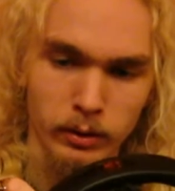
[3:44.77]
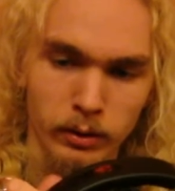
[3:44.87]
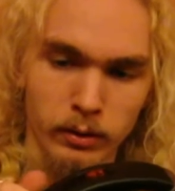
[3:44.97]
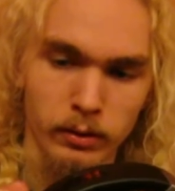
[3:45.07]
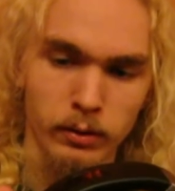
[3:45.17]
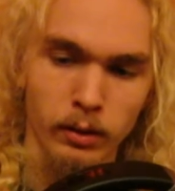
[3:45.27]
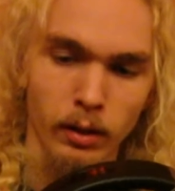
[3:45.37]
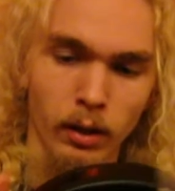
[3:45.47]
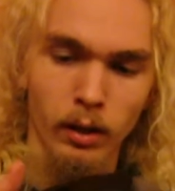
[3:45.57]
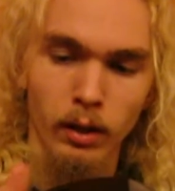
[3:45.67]
It's
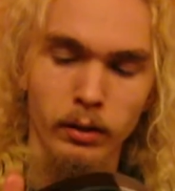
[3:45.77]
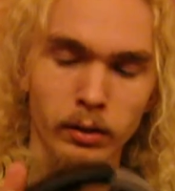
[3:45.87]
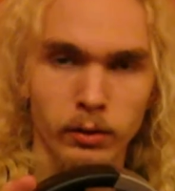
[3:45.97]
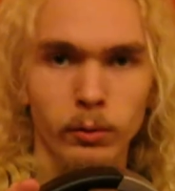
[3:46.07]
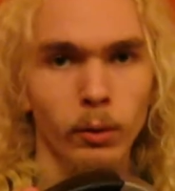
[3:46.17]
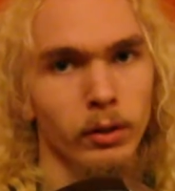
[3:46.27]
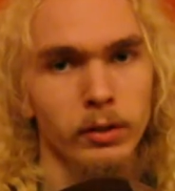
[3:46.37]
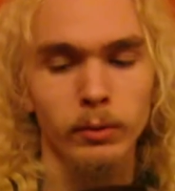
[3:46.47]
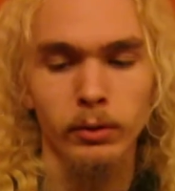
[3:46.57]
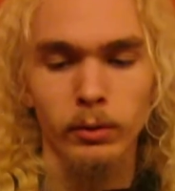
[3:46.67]
a decent
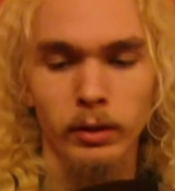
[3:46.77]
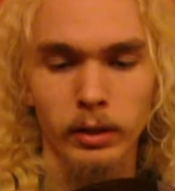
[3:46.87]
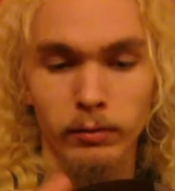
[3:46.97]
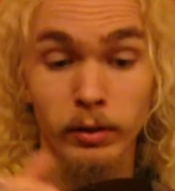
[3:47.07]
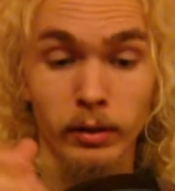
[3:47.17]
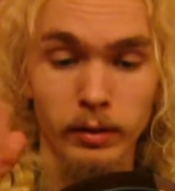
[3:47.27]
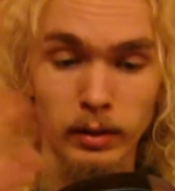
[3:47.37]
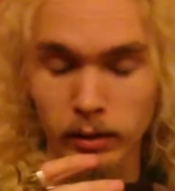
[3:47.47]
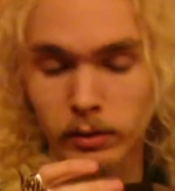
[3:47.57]
quality one, you can definitely tell.